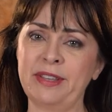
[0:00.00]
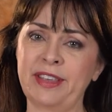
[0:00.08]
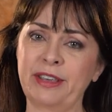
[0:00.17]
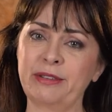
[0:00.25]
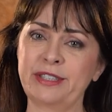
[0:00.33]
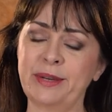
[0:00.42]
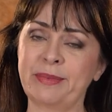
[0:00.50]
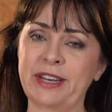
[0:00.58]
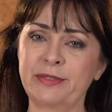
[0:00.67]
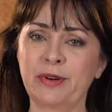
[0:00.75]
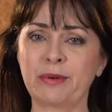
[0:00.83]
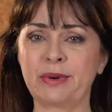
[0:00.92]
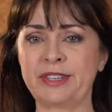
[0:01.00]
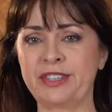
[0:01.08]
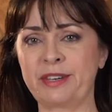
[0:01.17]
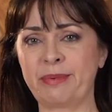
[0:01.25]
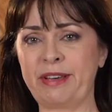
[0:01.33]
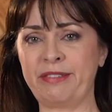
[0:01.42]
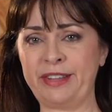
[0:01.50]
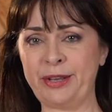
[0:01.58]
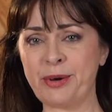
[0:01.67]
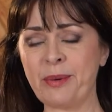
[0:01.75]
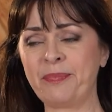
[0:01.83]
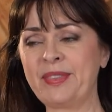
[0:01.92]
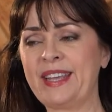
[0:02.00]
Thank you so much for watching my video,